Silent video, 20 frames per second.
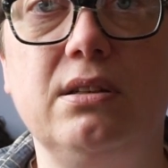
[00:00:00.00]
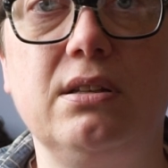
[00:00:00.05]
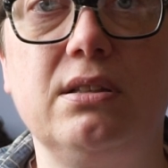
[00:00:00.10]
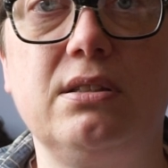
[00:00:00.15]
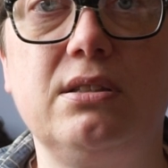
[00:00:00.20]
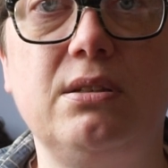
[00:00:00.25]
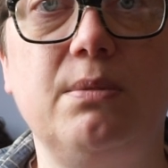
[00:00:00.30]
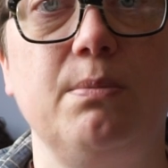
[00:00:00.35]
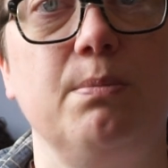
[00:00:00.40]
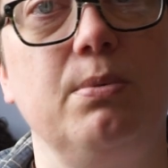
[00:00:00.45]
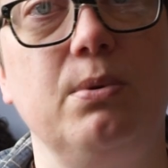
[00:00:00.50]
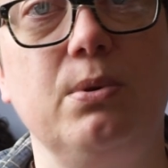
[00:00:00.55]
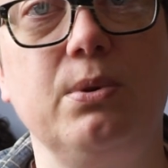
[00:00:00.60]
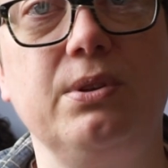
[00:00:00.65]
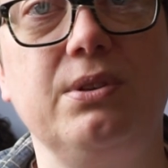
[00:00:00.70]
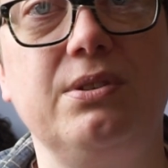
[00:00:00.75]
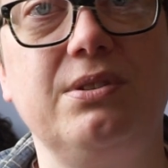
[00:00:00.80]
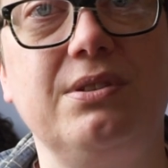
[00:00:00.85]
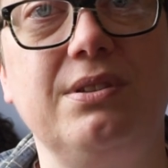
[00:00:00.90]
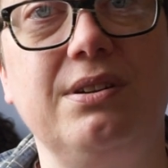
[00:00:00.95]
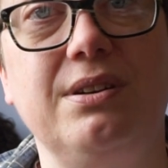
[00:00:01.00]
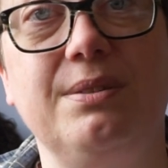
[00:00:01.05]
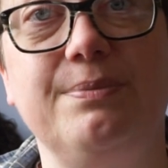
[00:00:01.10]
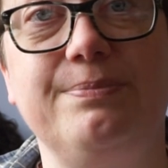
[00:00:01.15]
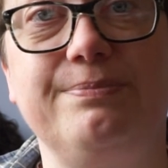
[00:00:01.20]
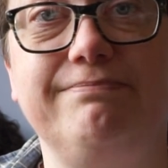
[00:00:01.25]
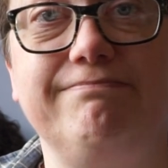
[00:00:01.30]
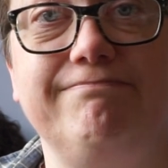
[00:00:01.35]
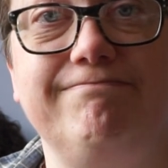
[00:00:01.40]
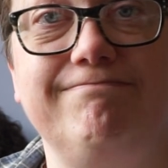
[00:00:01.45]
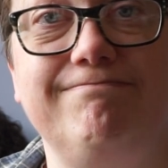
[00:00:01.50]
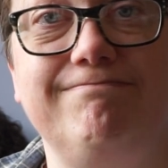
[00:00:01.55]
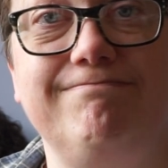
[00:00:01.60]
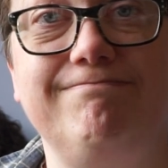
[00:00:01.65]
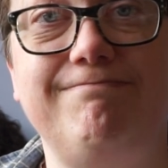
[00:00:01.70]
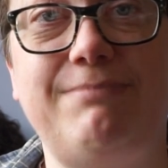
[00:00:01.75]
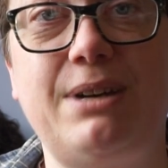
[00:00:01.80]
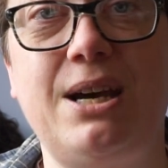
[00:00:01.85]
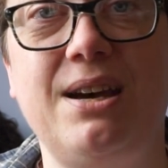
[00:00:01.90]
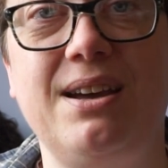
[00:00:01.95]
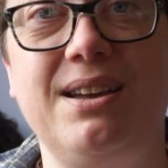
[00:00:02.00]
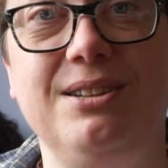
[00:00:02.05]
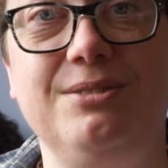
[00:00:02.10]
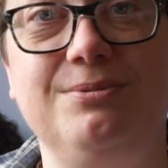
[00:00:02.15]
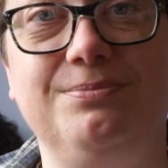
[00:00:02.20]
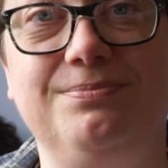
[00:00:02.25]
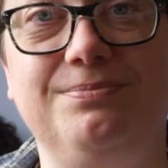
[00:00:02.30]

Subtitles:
at some point. Bye.